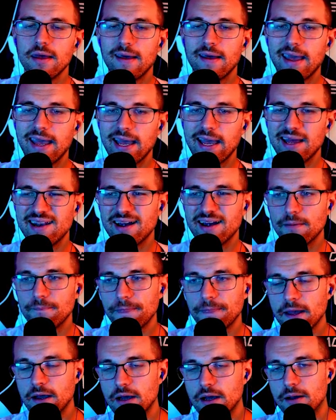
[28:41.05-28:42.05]
And
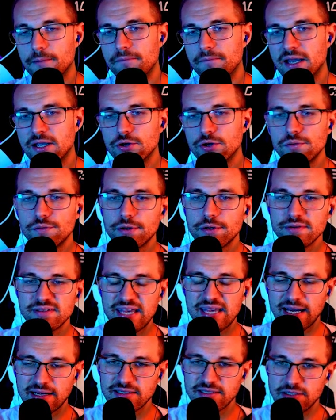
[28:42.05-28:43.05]
a good little
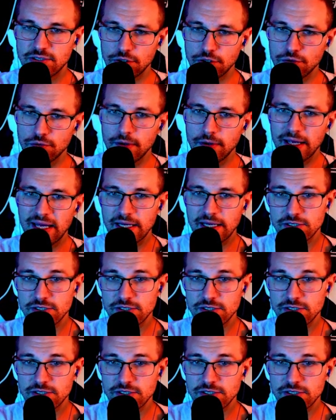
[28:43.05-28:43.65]
tech to do.